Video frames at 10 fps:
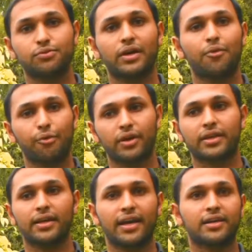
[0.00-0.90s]
where everyone
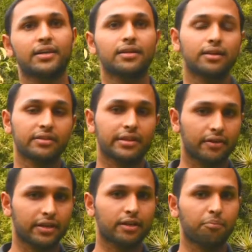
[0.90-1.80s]
can actually learn
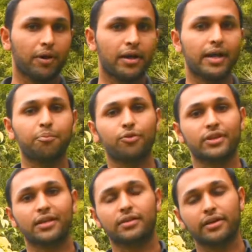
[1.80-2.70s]
theoretical part and put
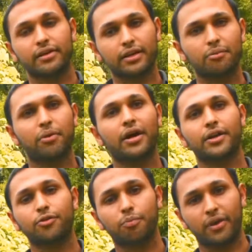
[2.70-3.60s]
that theoretical part
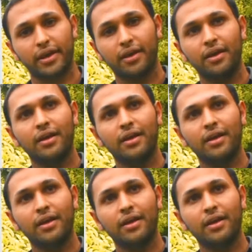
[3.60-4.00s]
into play,